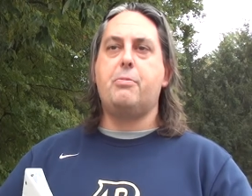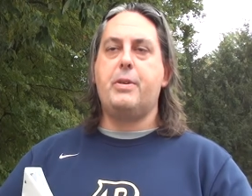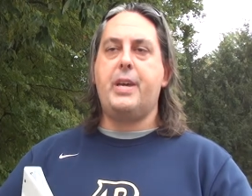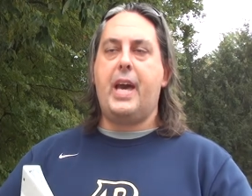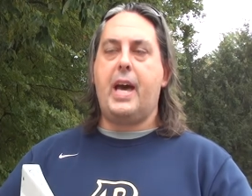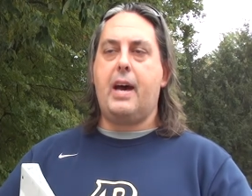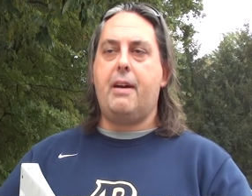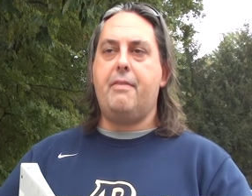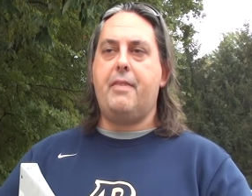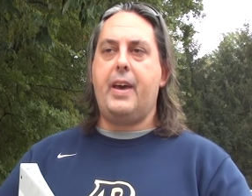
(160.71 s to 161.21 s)
We
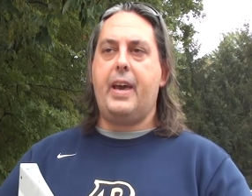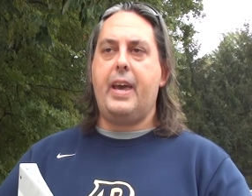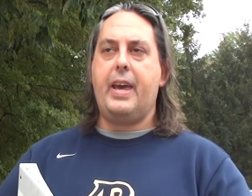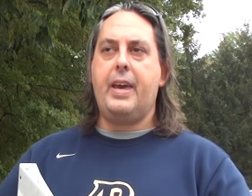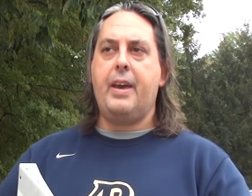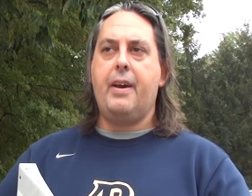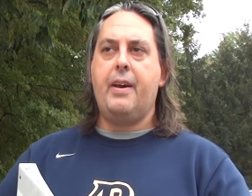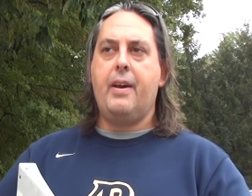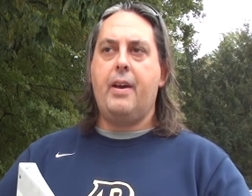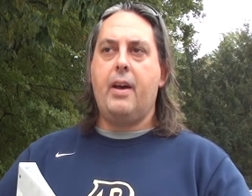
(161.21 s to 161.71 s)
have a
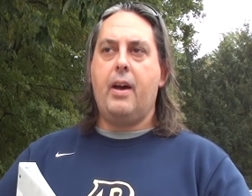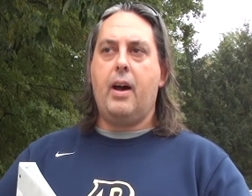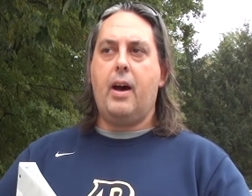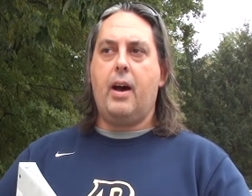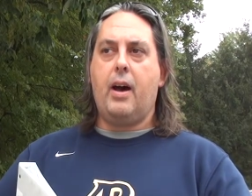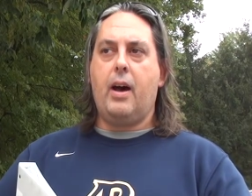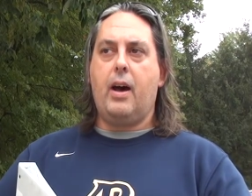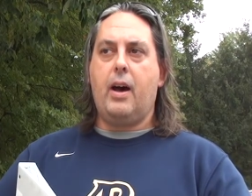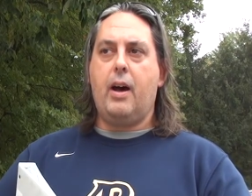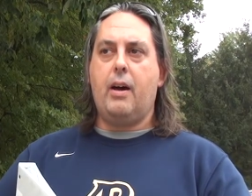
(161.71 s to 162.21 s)

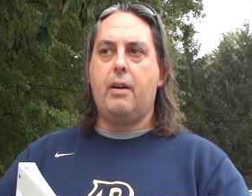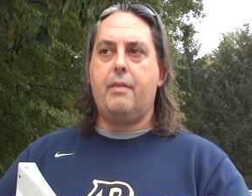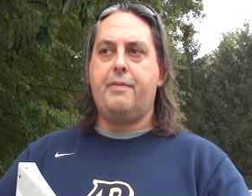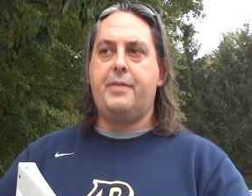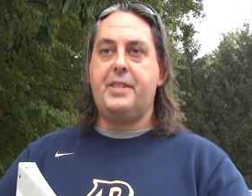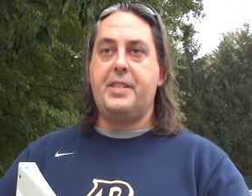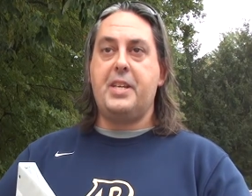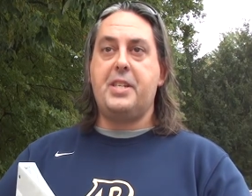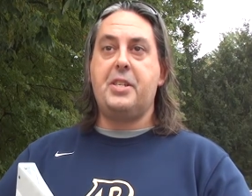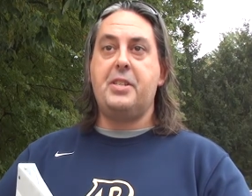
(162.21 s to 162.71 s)
uh,
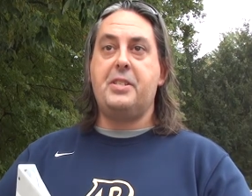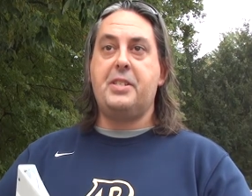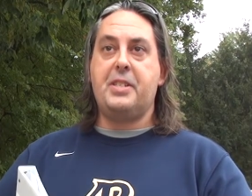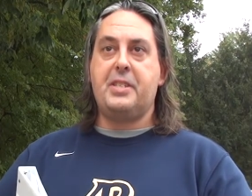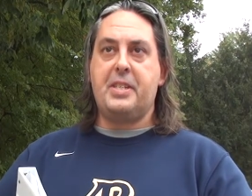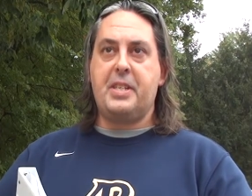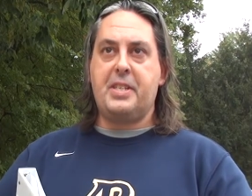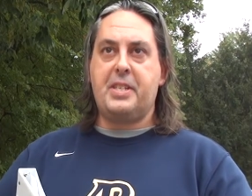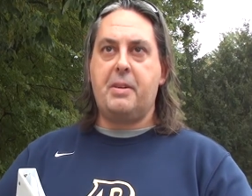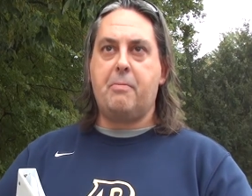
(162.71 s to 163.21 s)
physician's
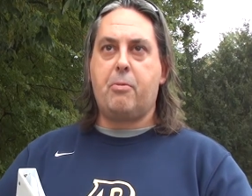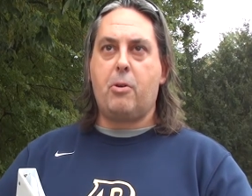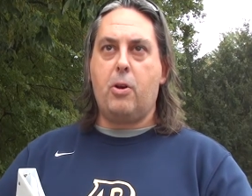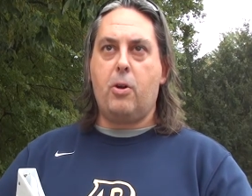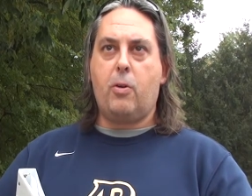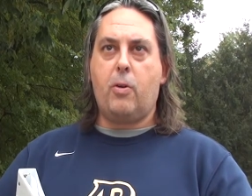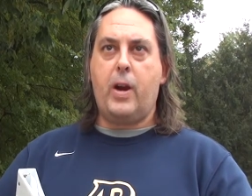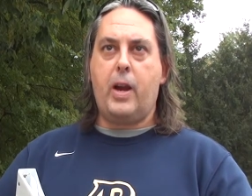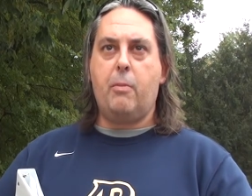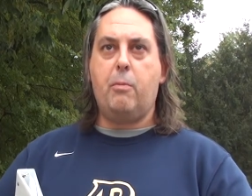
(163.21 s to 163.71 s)
assistant
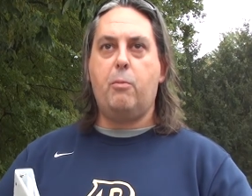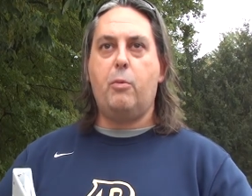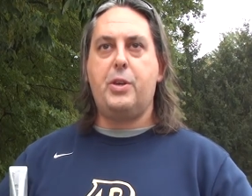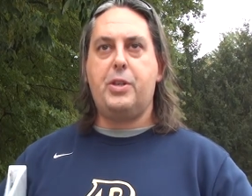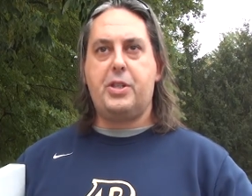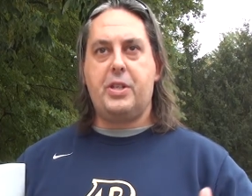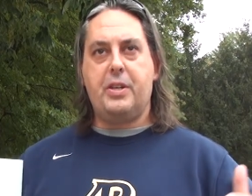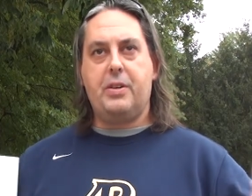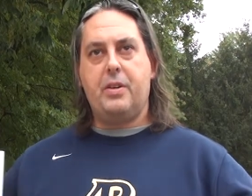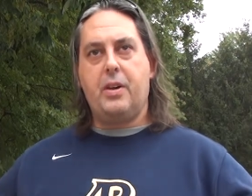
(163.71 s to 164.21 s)
program,
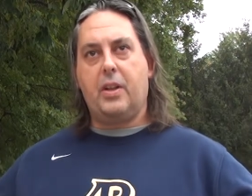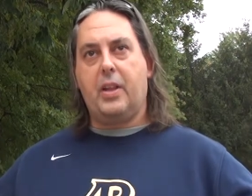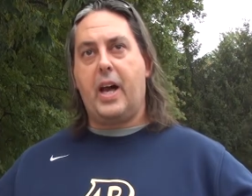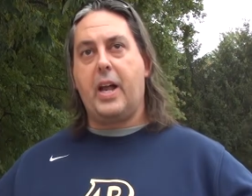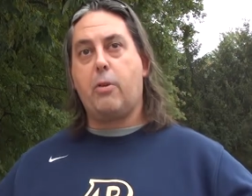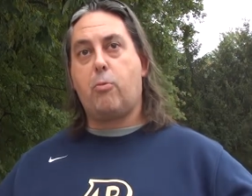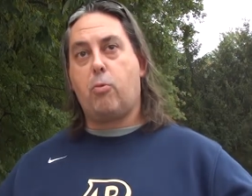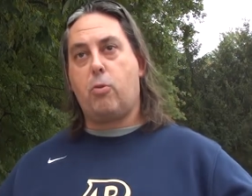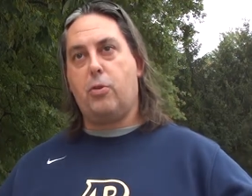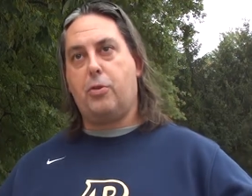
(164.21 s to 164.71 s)
which in a lot
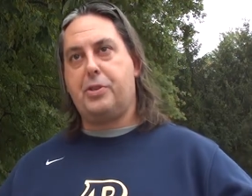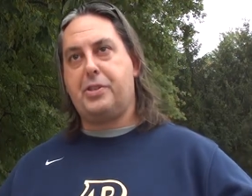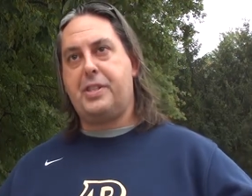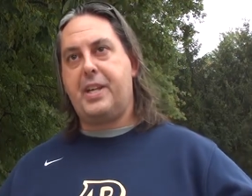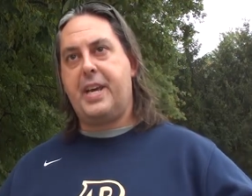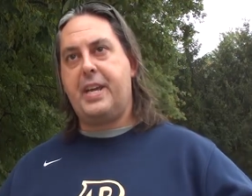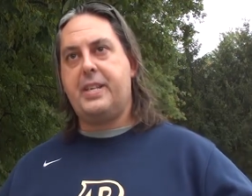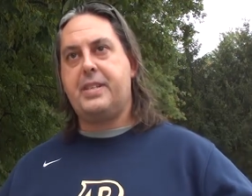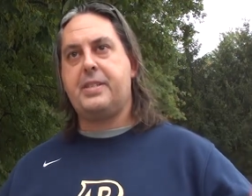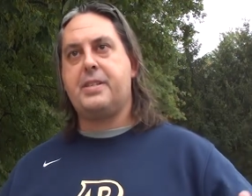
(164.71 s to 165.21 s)
of rural
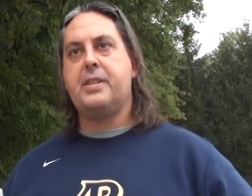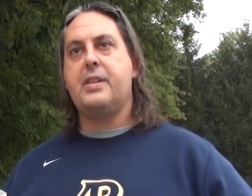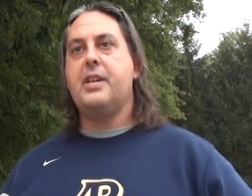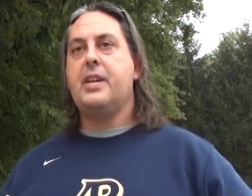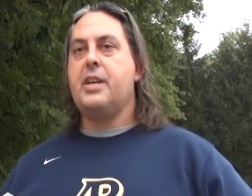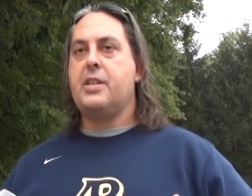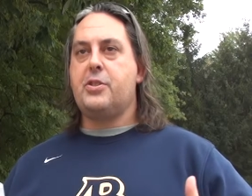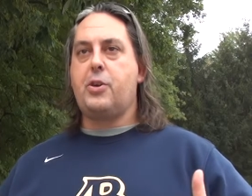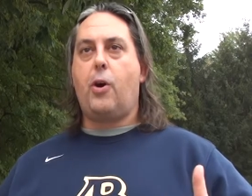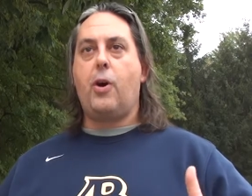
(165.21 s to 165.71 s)
states,
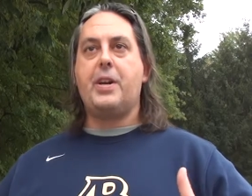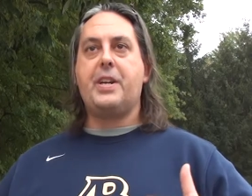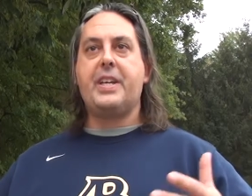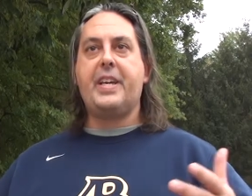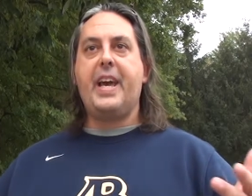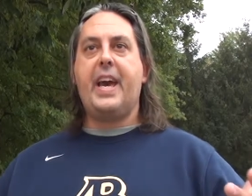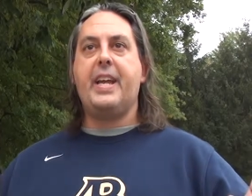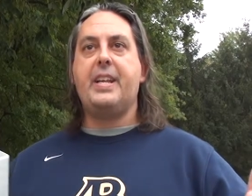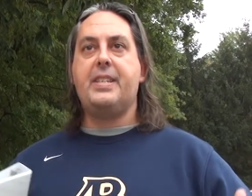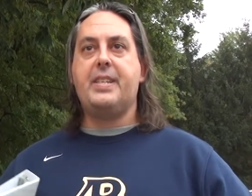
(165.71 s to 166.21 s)
it's hard to
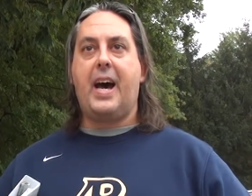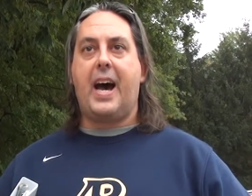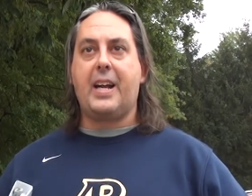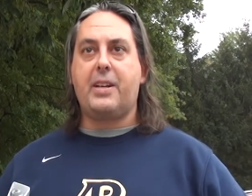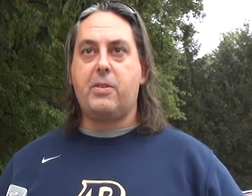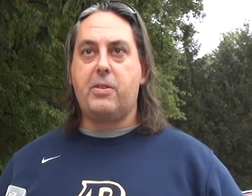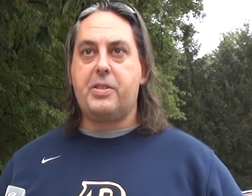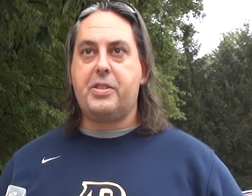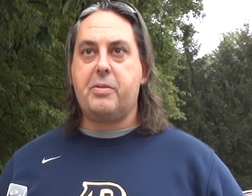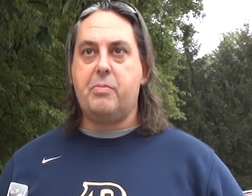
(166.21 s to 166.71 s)
get
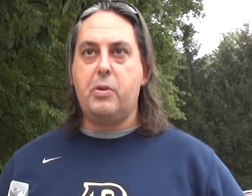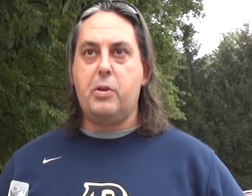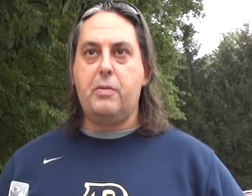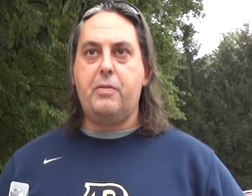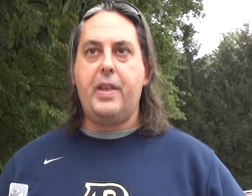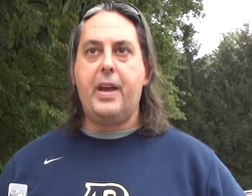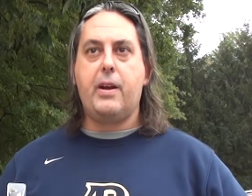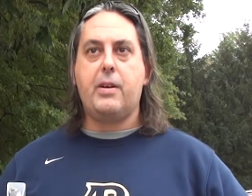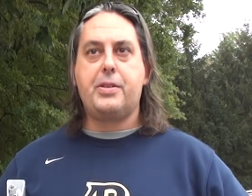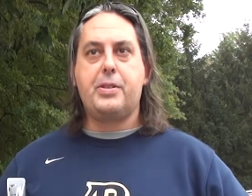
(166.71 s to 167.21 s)
doctors to move
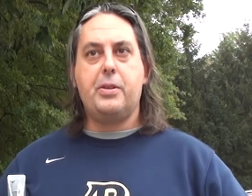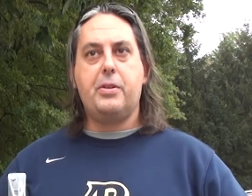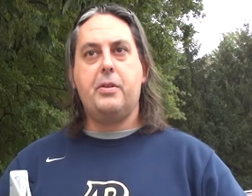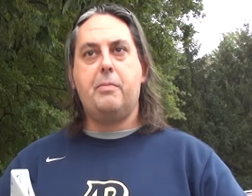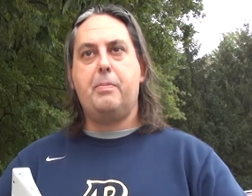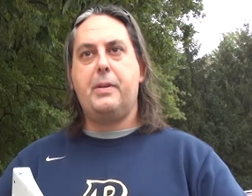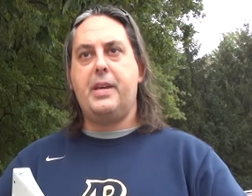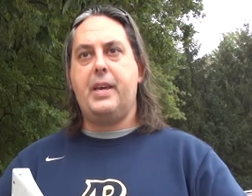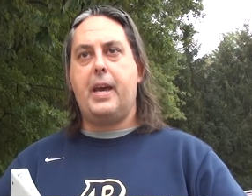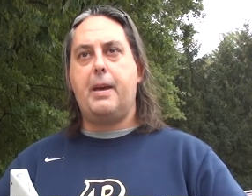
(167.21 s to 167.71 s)
there. So the
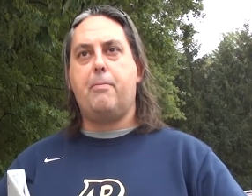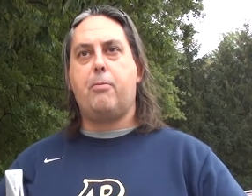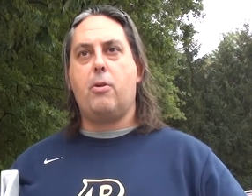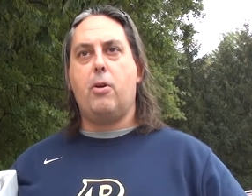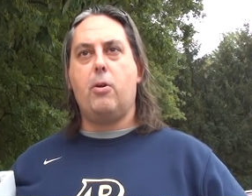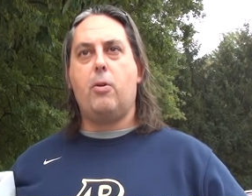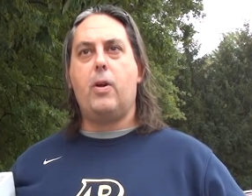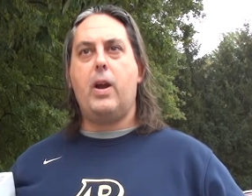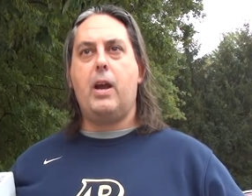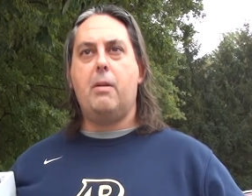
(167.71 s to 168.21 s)
PA
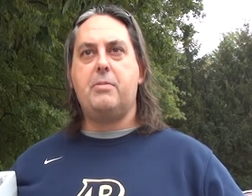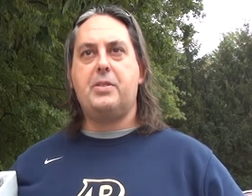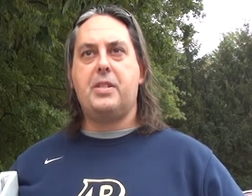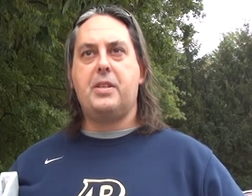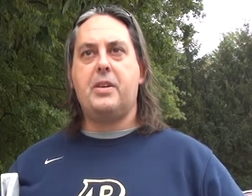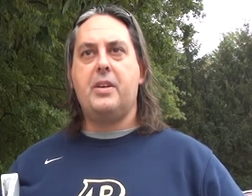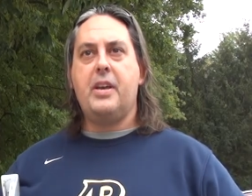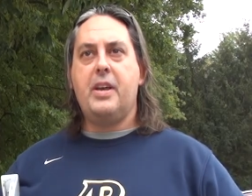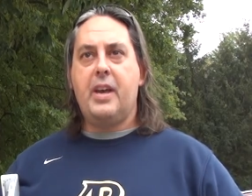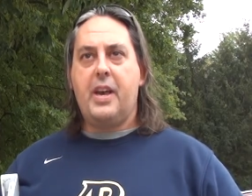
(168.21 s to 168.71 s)
program's a,
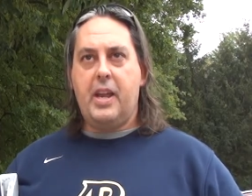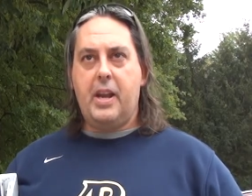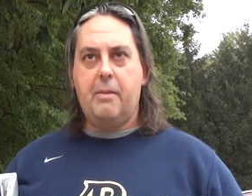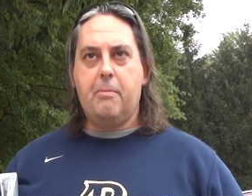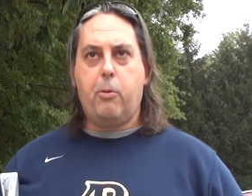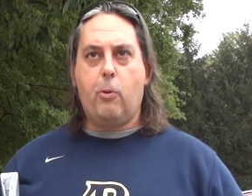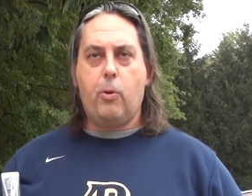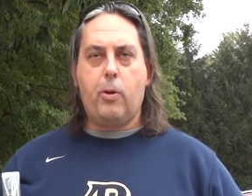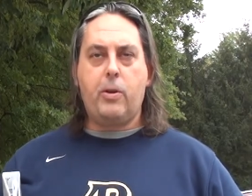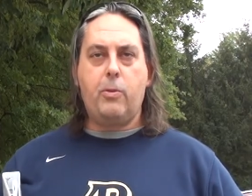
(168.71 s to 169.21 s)
an
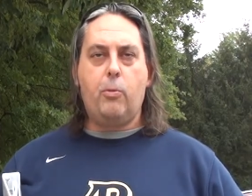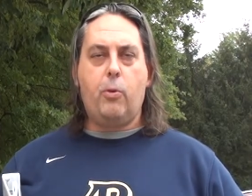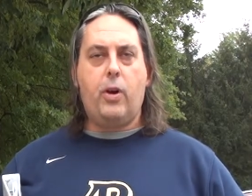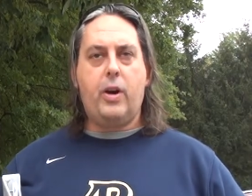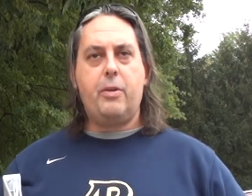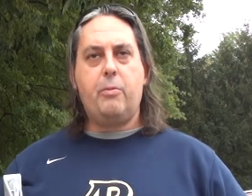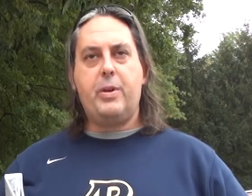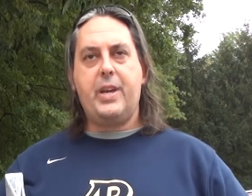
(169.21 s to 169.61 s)
important one.